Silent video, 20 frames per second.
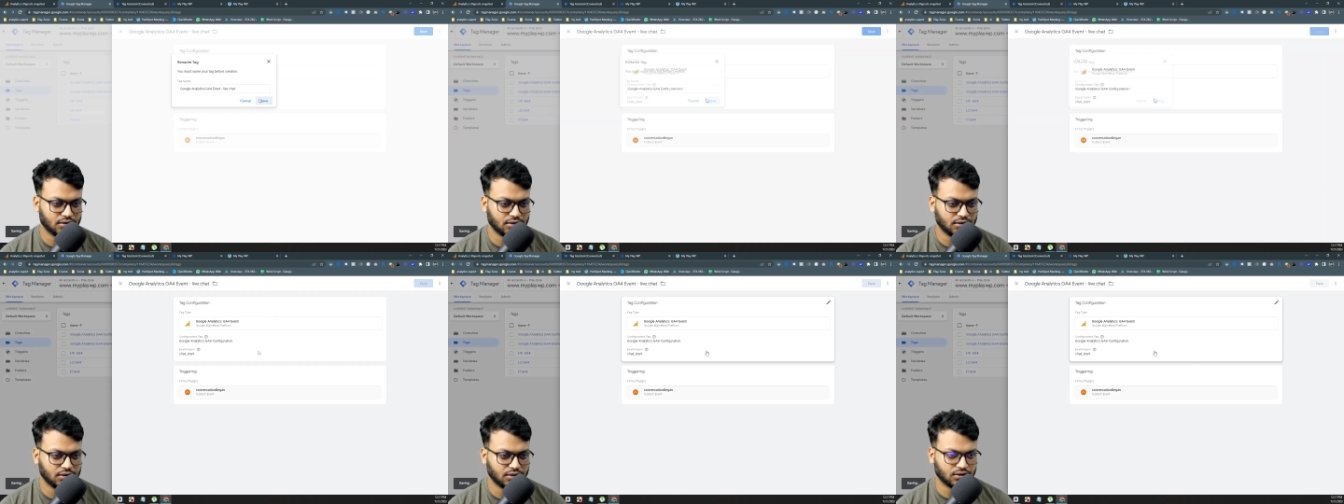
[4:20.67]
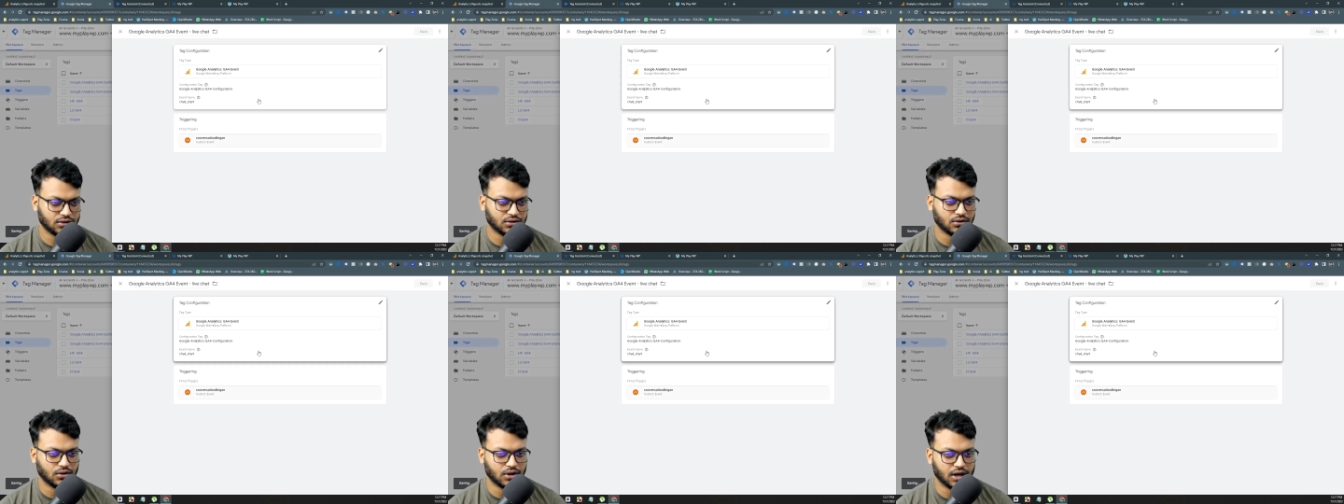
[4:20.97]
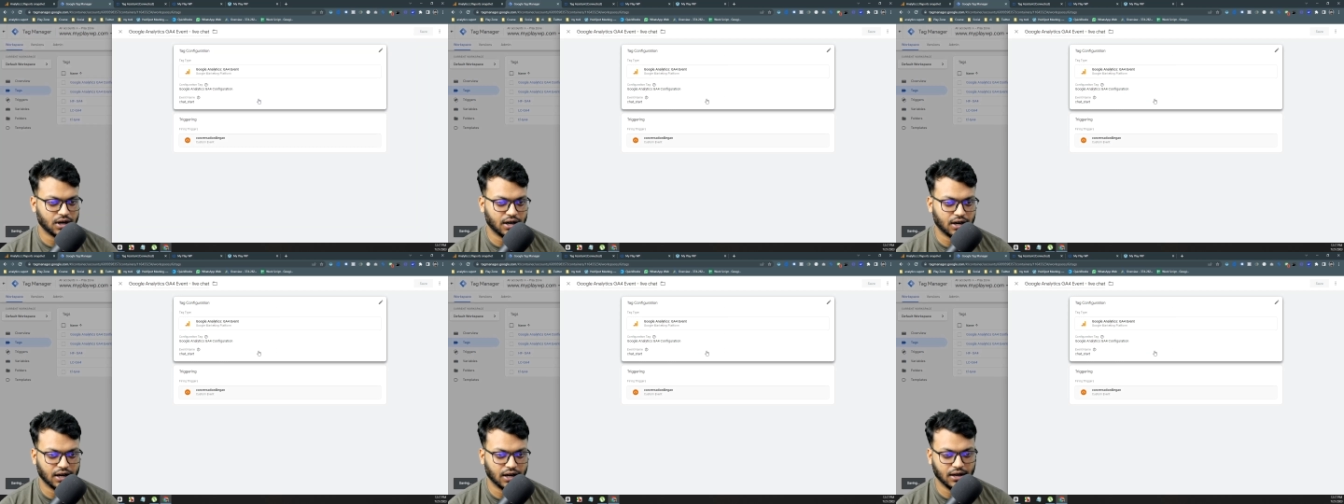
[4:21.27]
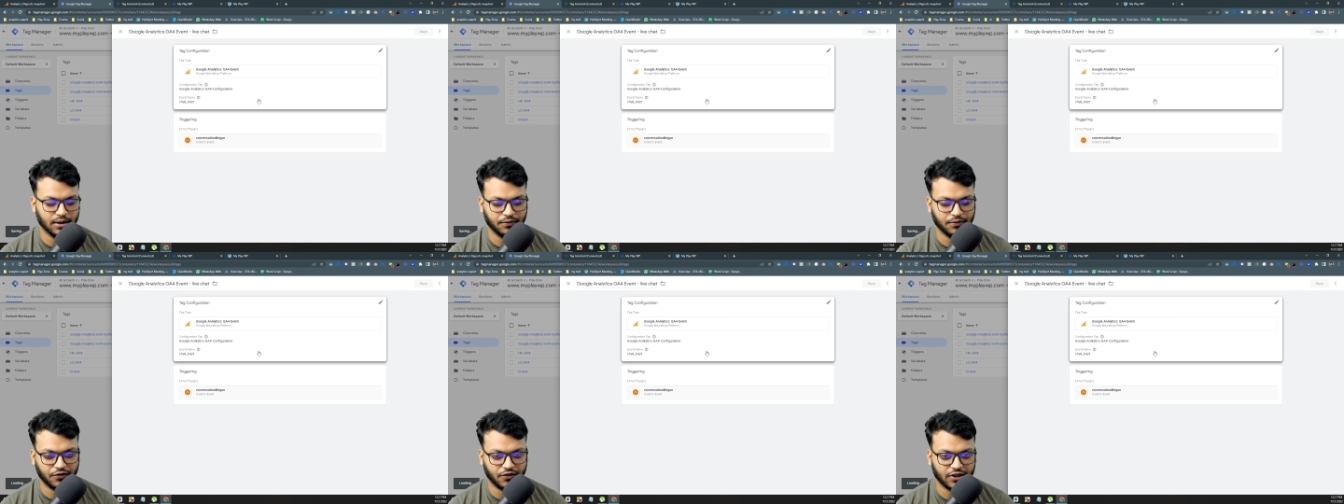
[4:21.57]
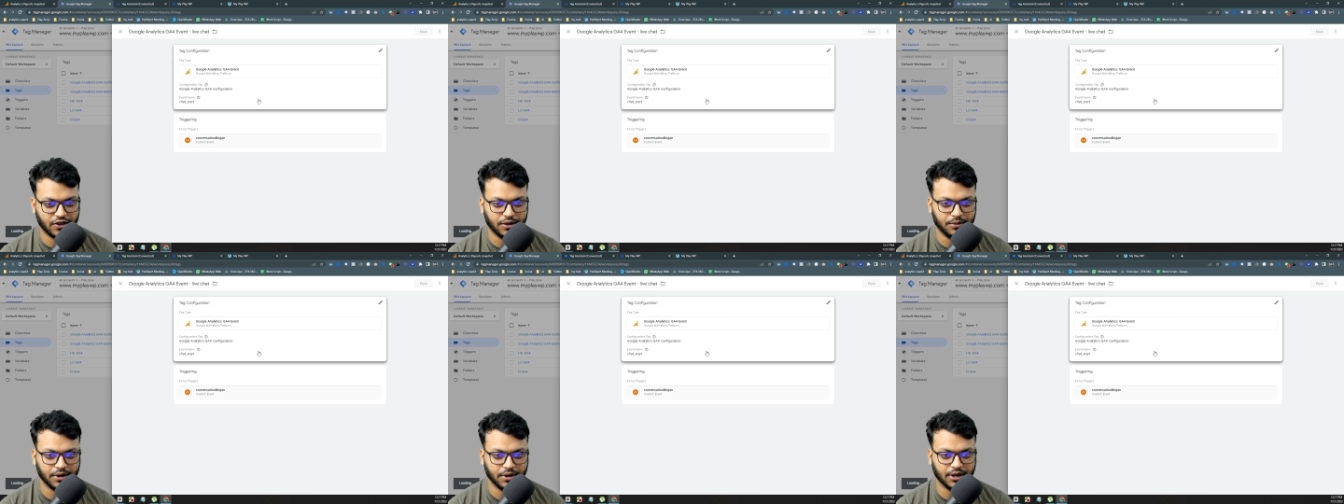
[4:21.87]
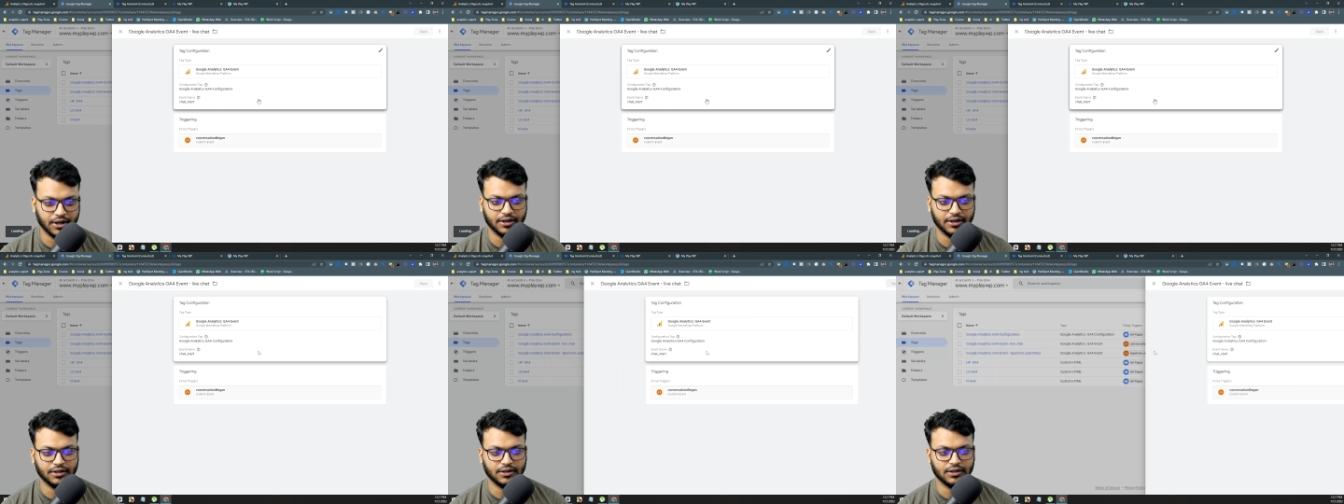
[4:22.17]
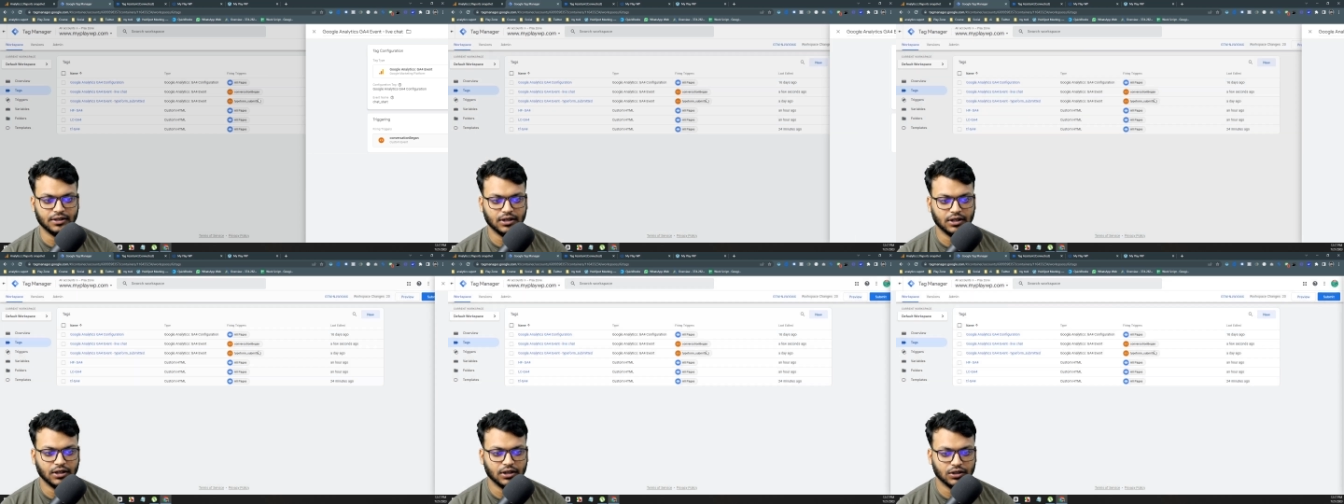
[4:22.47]
so and I am saving it
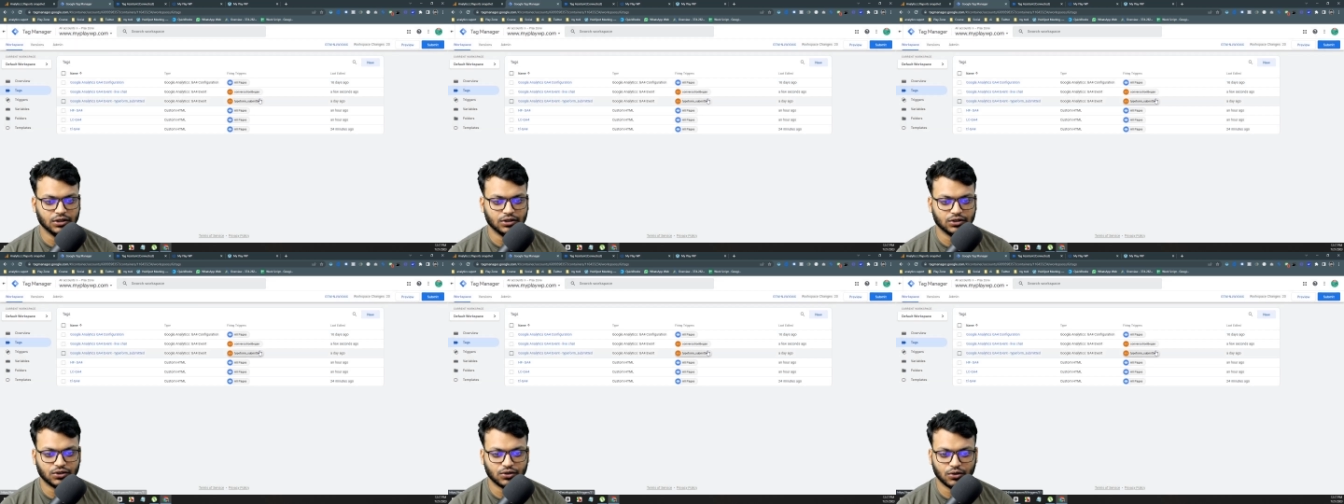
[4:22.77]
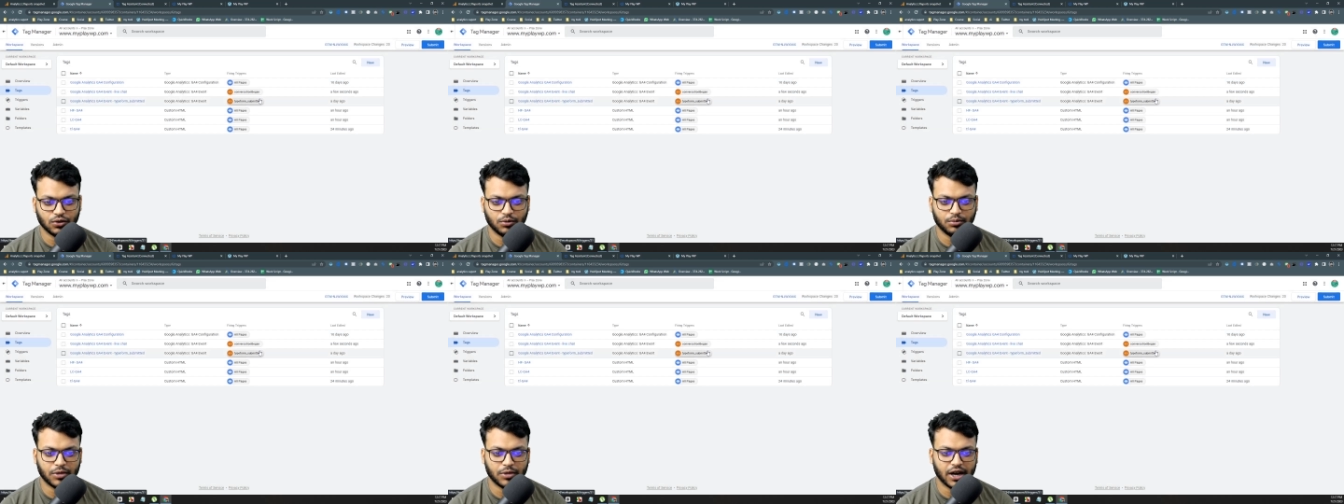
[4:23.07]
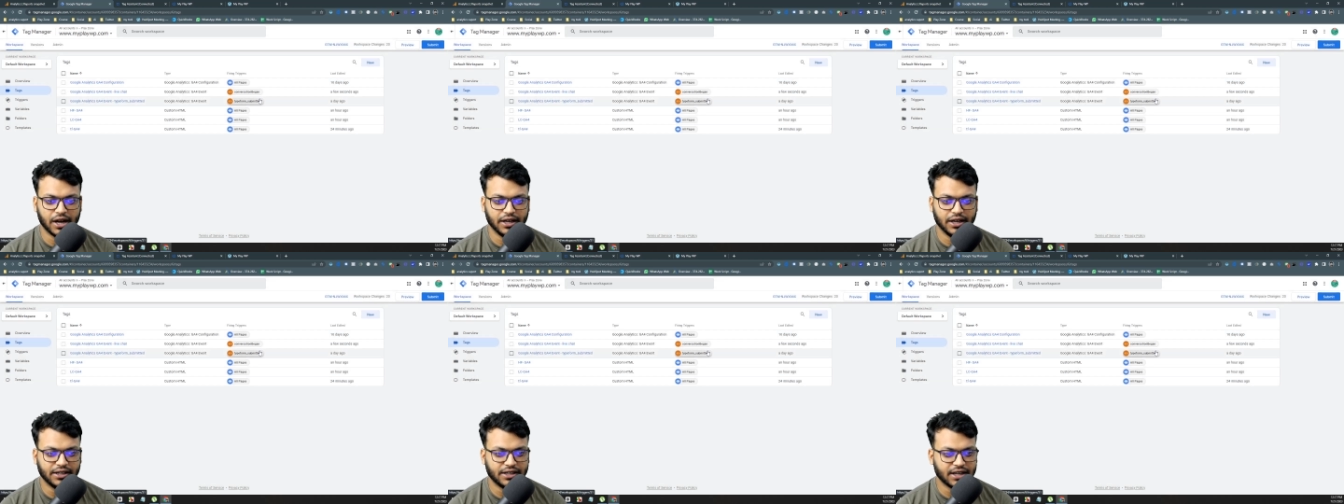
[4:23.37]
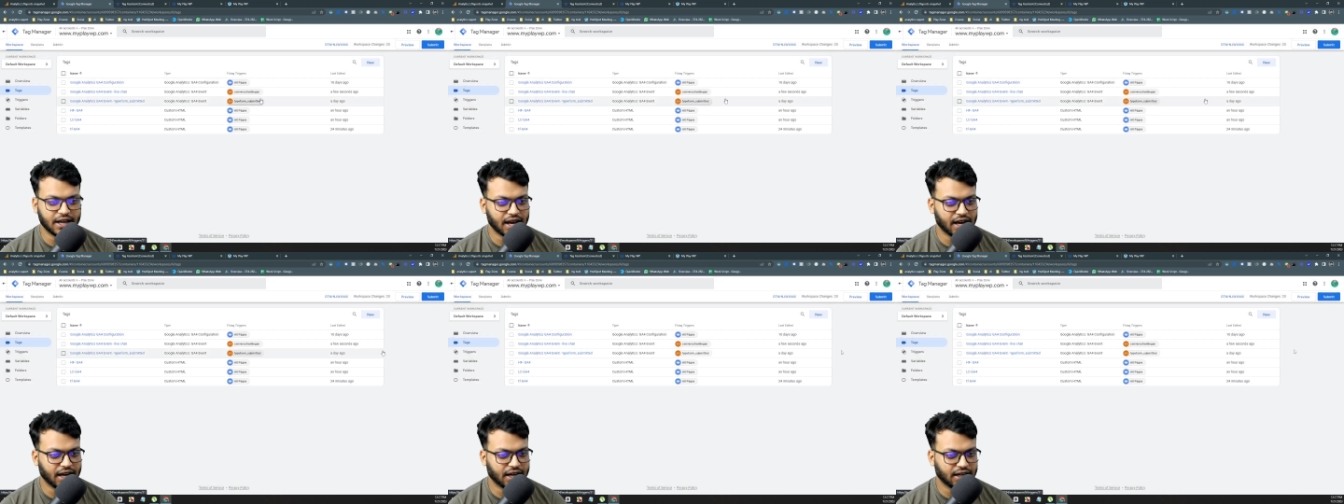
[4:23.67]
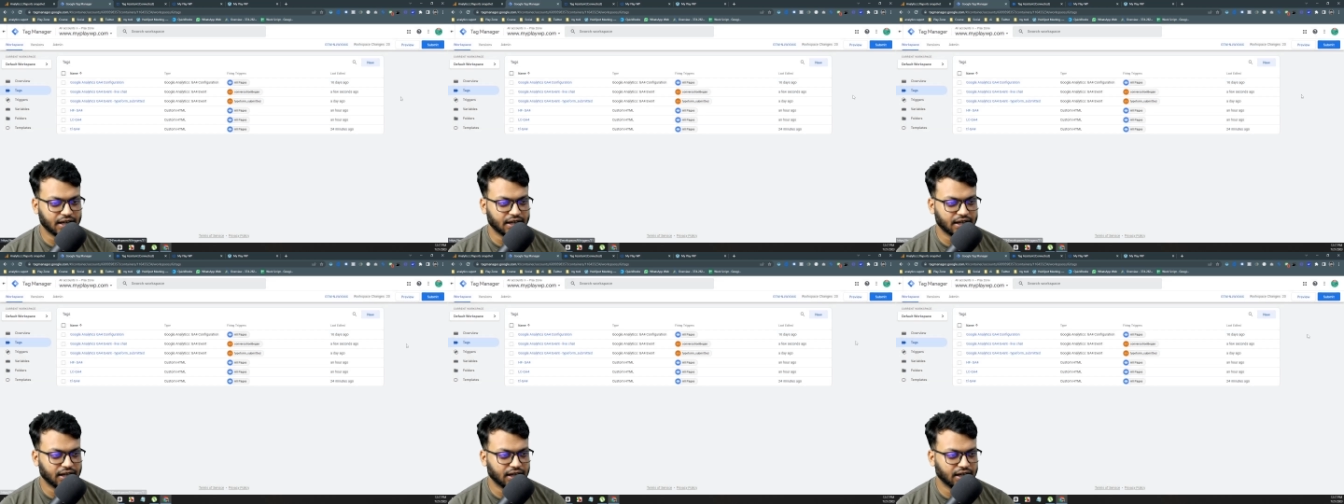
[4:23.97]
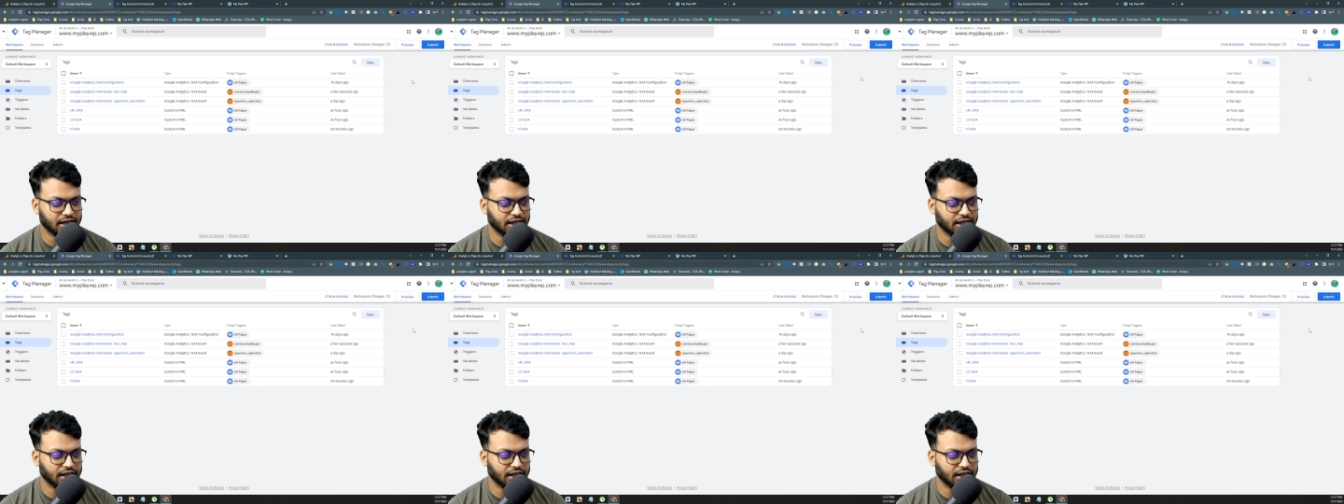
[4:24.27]
so my tag